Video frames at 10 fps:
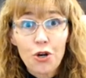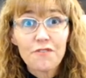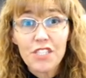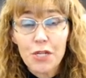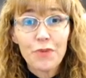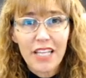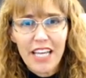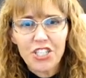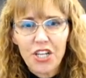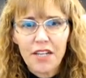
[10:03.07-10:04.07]

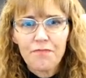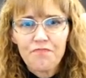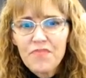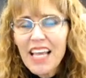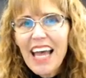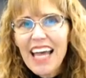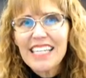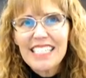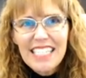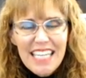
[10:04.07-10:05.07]
stimulation, and
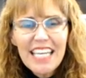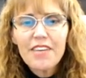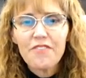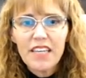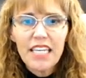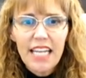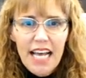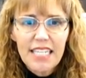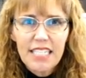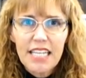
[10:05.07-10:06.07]
T V N
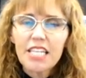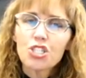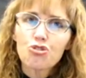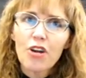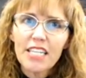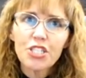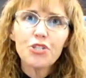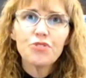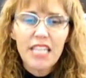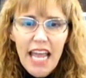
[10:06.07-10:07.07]
S is
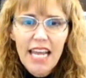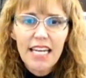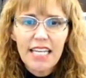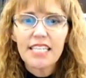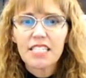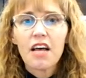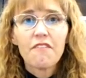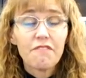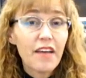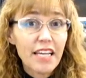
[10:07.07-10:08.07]
transcutaneous
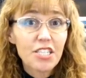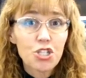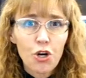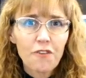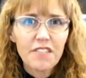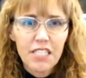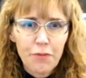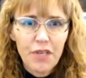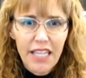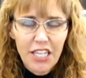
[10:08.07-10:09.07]
vagus nerve
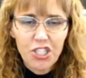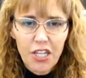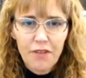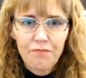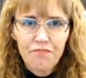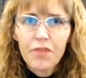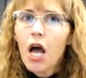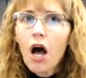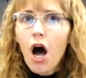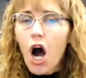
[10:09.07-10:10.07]
stimulation.
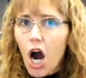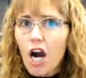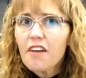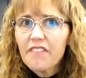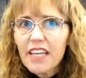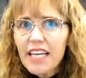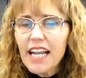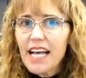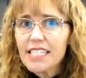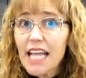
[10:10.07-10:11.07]
R V N
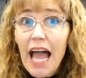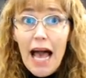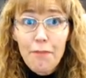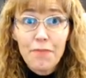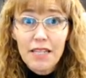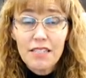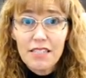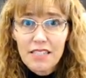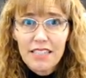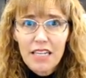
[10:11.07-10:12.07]
S
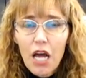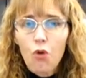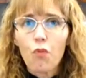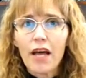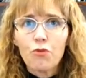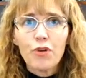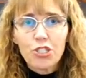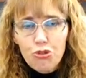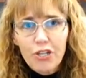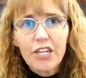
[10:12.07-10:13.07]
happens when we trigger